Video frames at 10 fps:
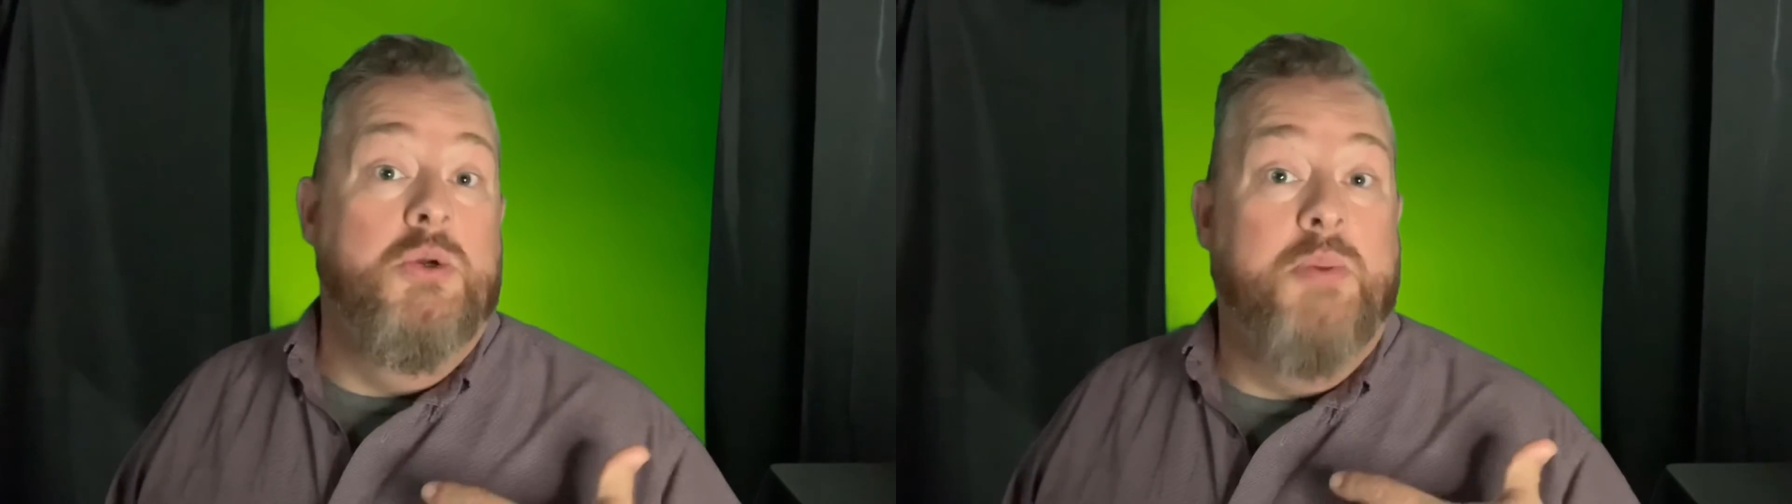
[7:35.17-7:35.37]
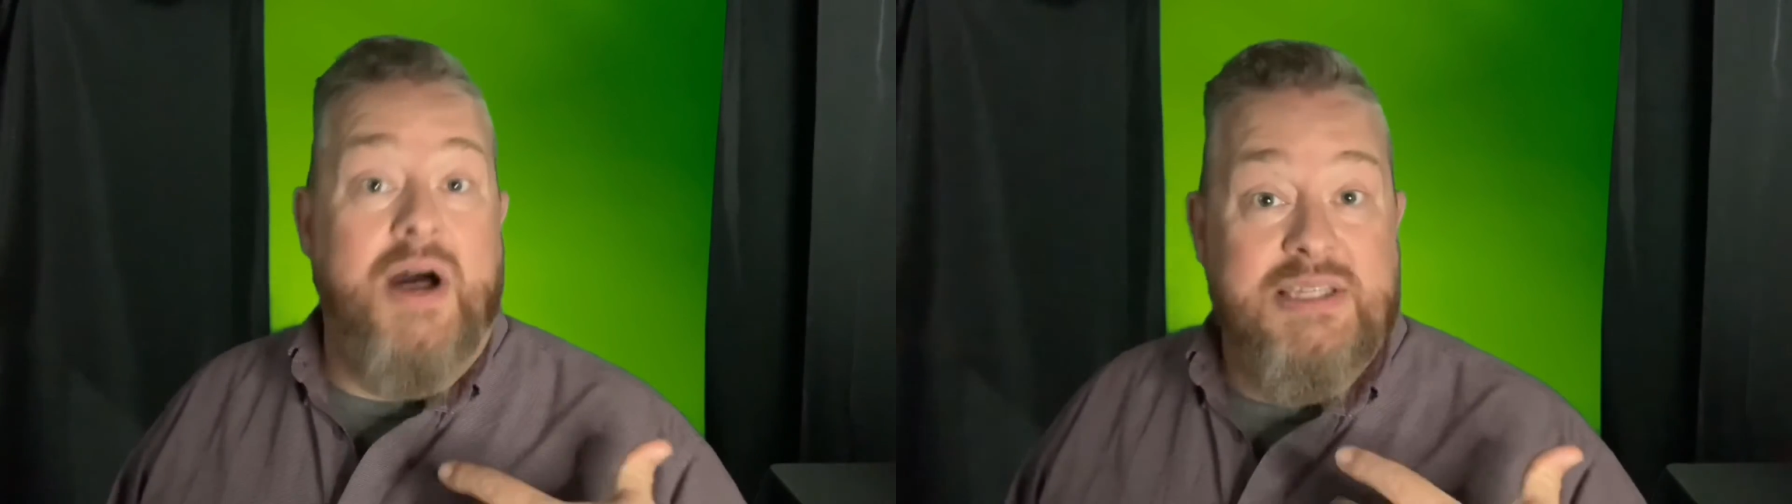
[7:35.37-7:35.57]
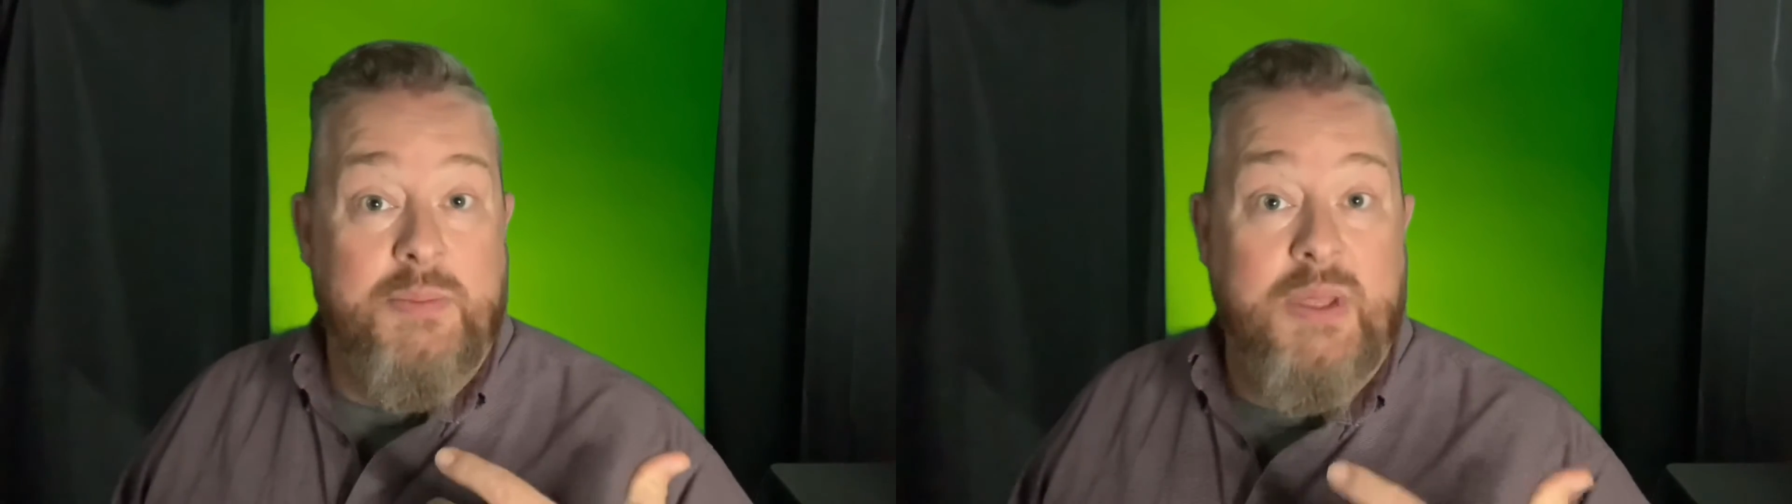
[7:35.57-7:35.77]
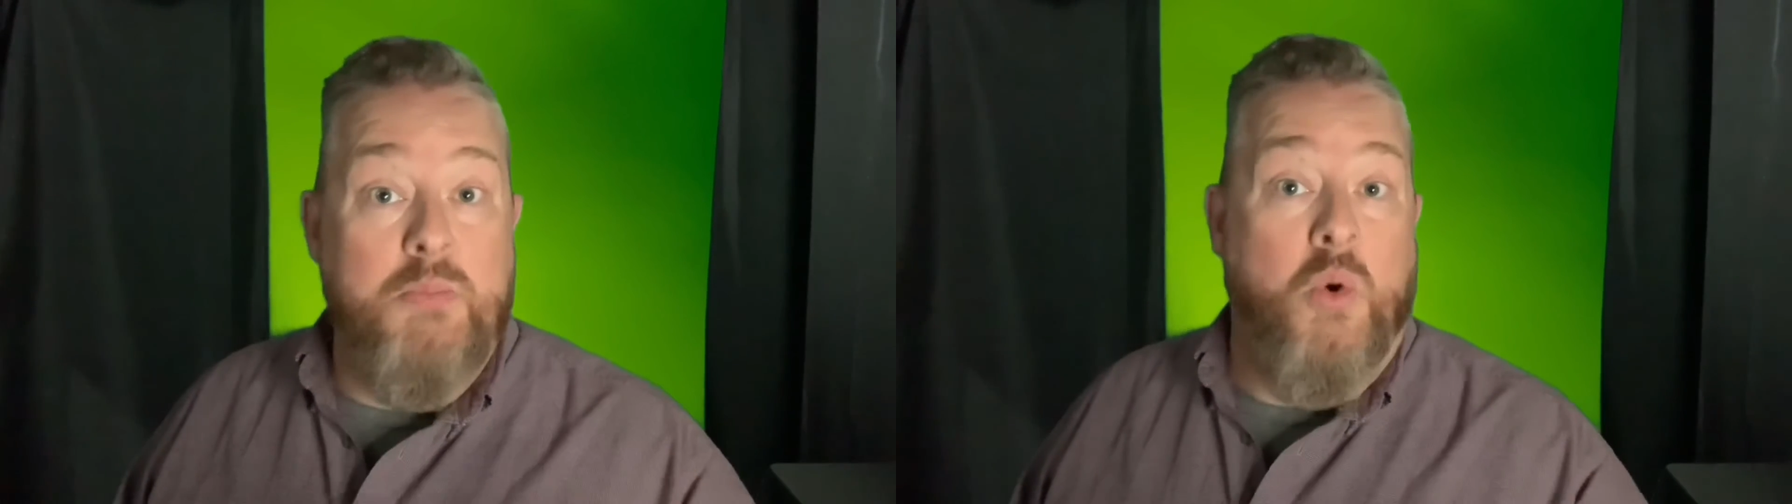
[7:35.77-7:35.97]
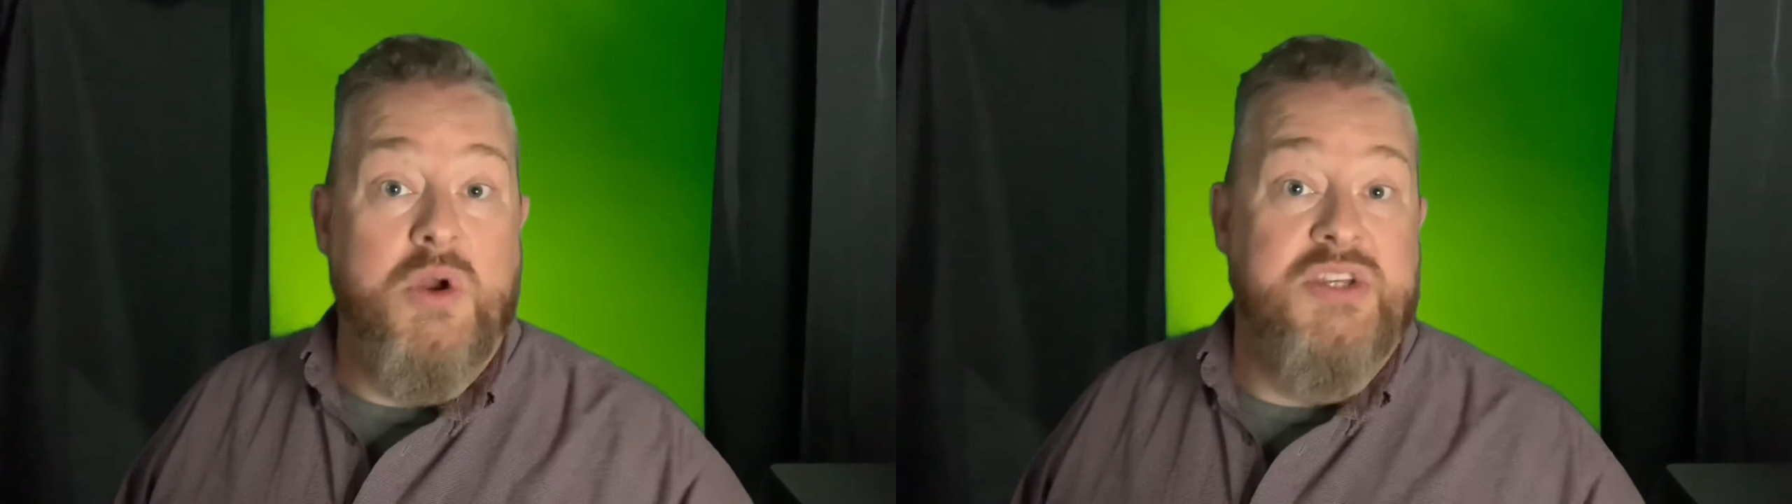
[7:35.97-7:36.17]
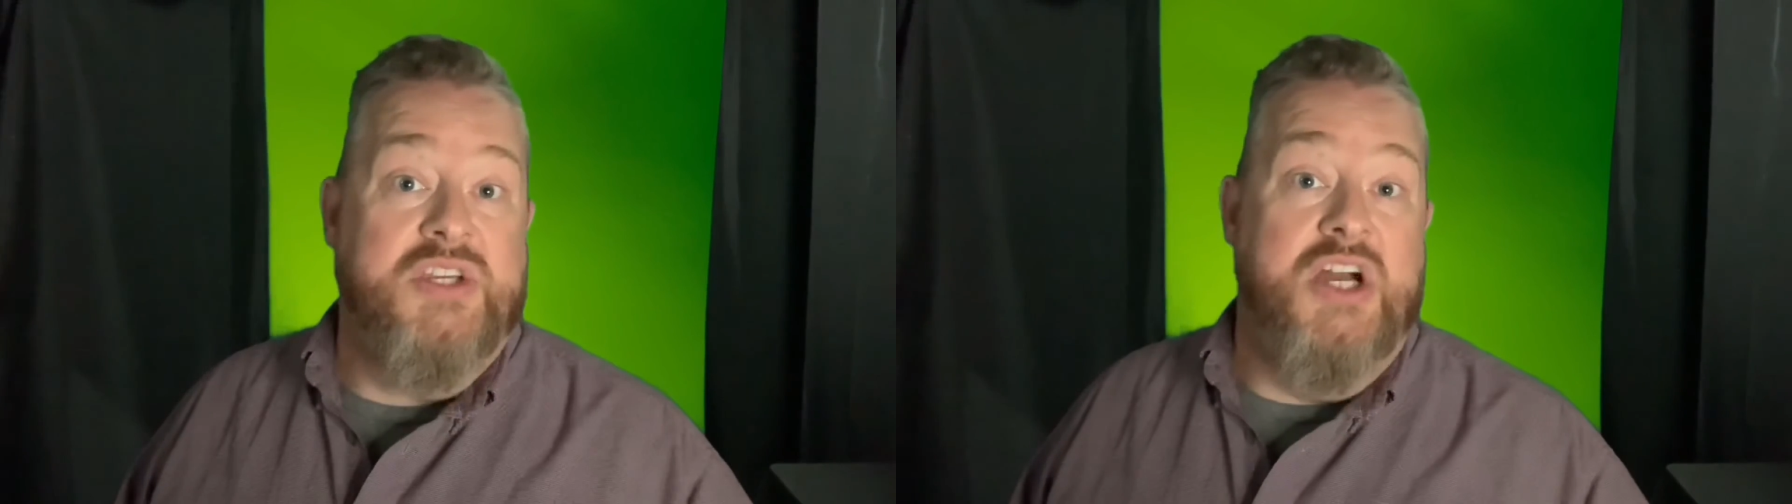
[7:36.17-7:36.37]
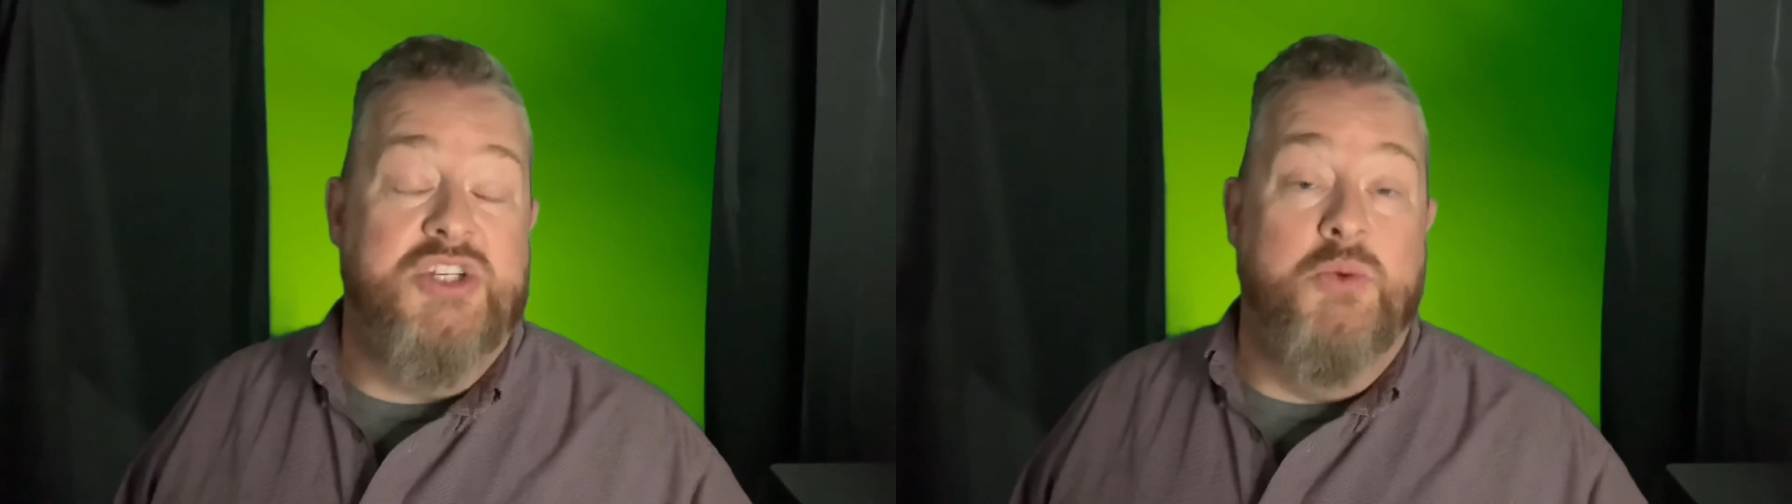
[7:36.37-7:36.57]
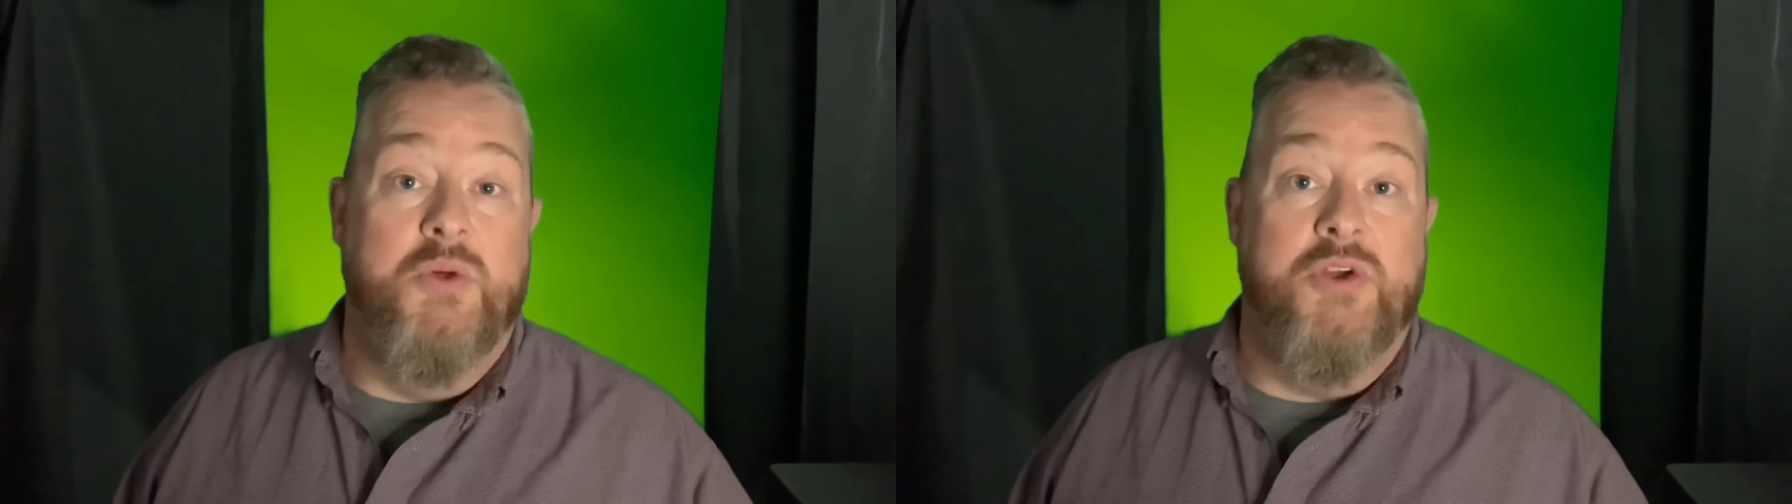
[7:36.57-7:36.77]
possibly more
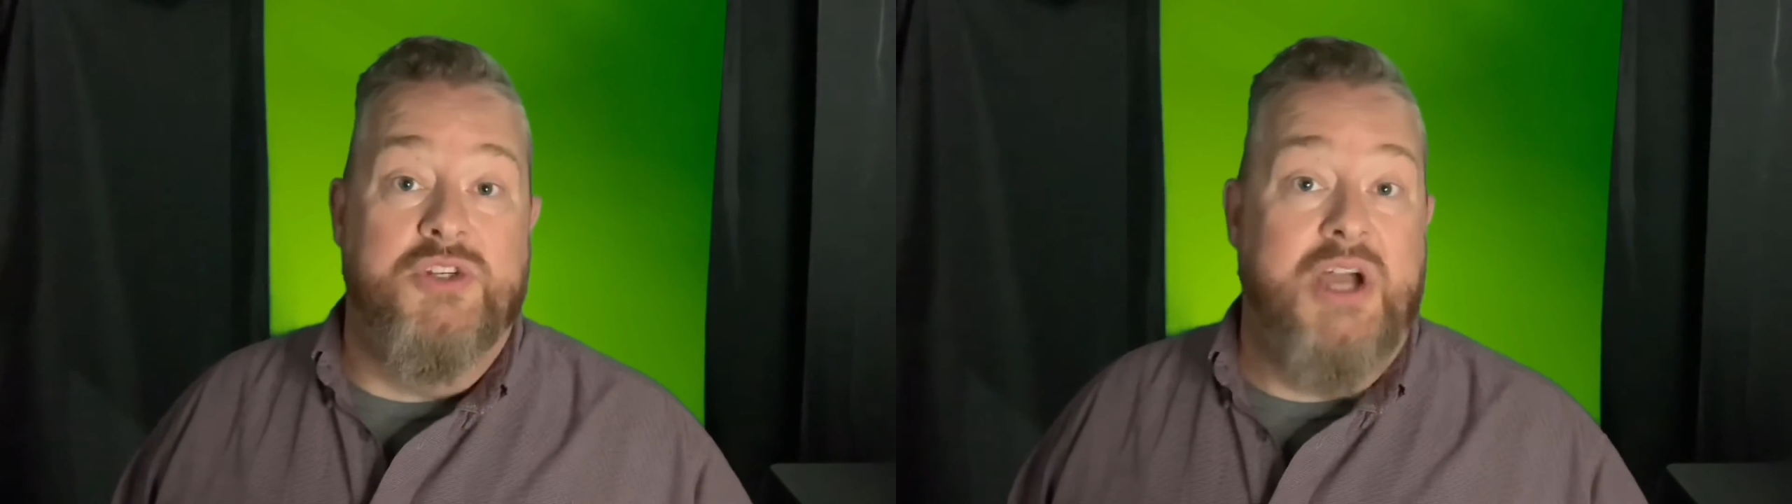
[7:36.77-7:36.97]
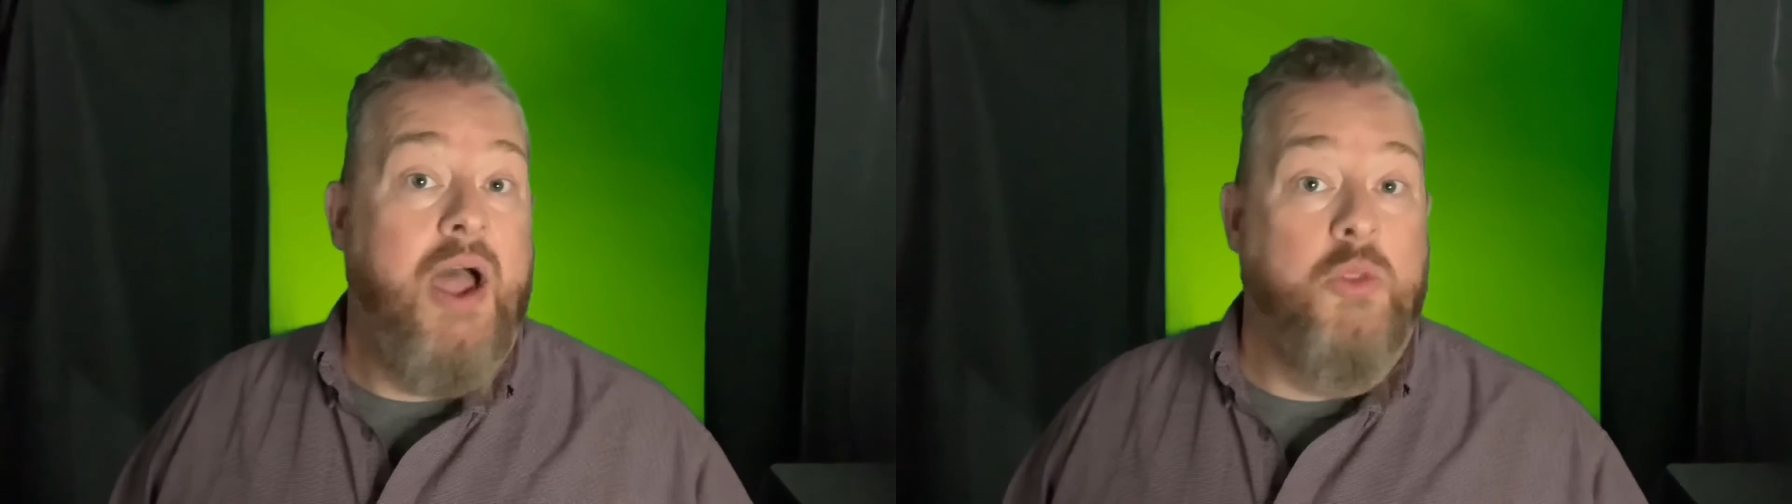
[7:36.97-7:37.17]
discussion with your child,